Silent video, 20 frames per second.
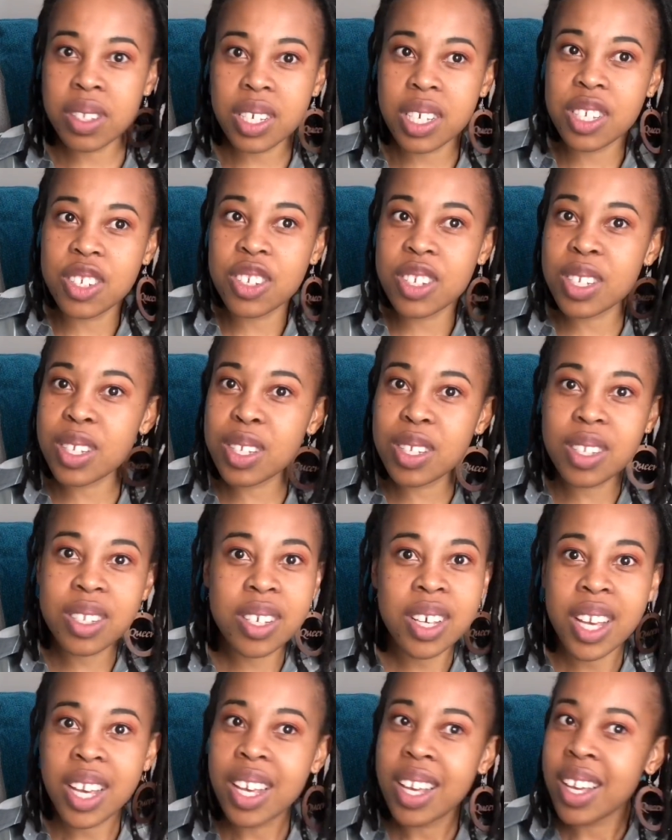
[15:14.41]
It's just
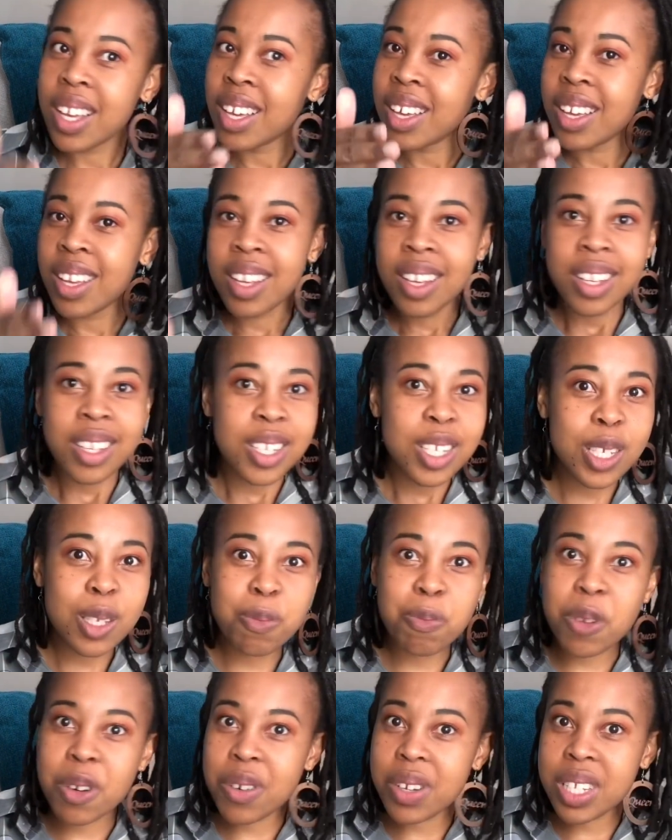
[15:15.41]

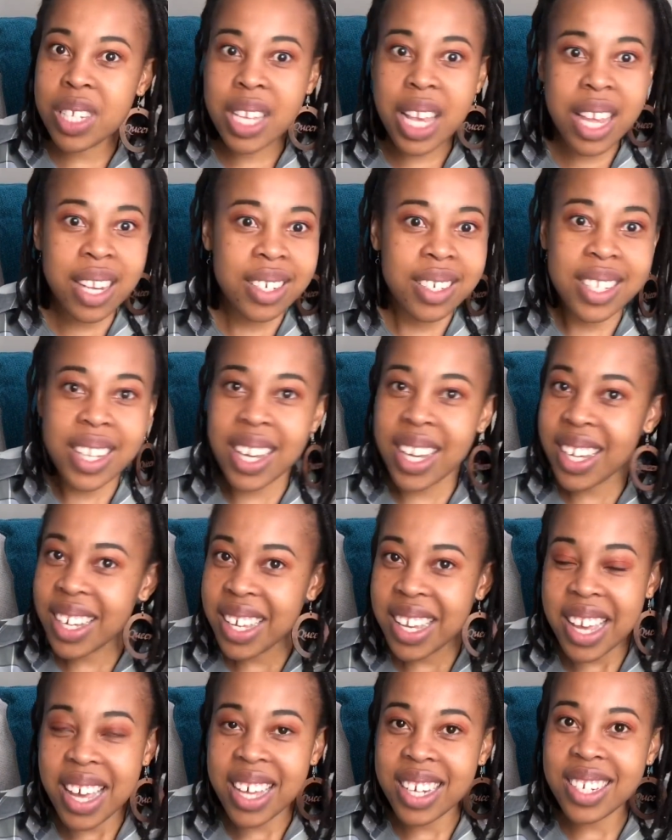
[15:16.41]
spirits enter
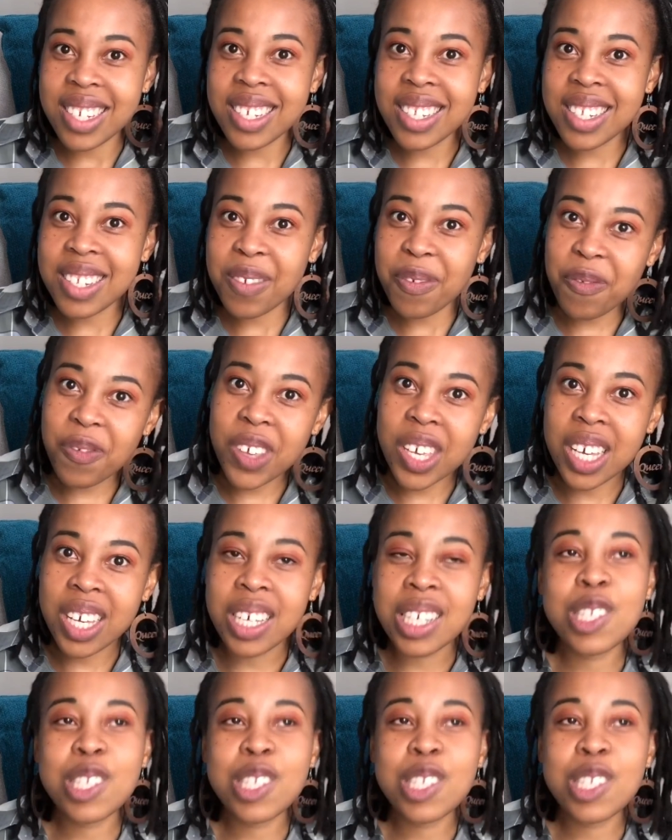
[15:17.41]
and interfere.